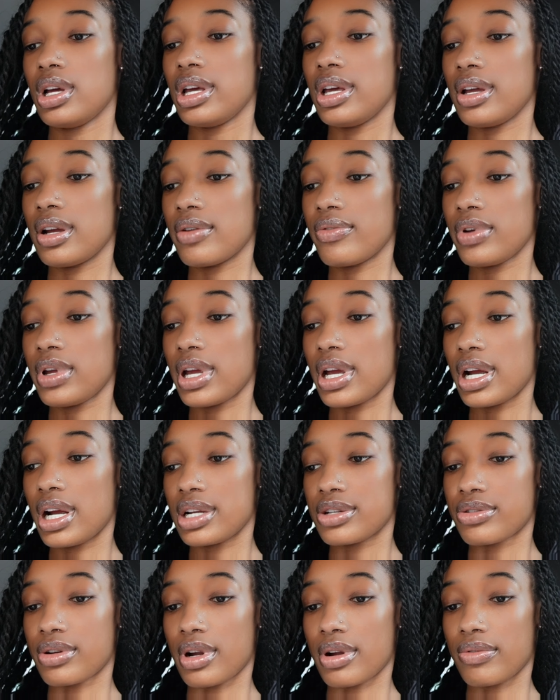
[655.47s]
Every air
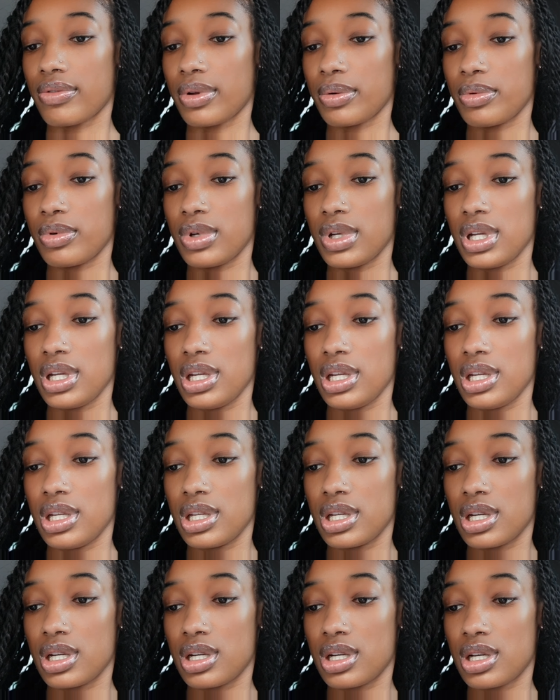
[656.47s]
traveler will
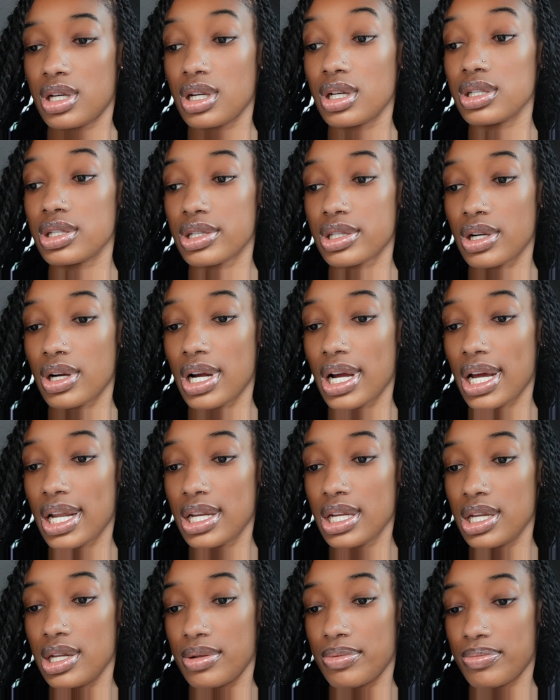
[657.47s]
need a star
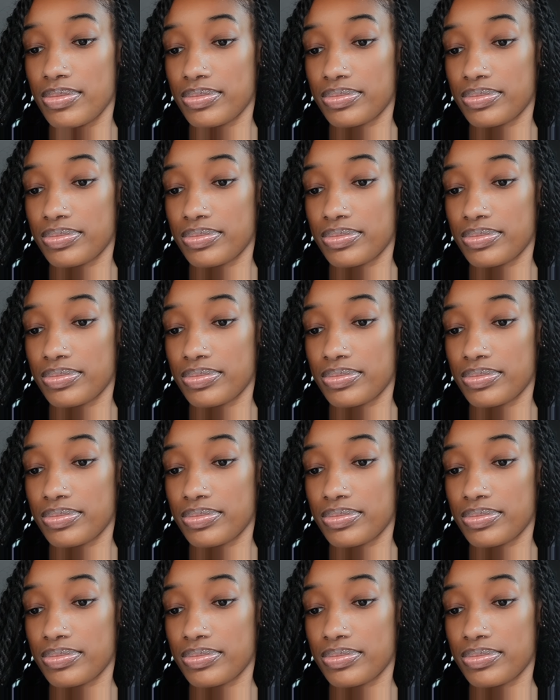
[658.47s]
ID.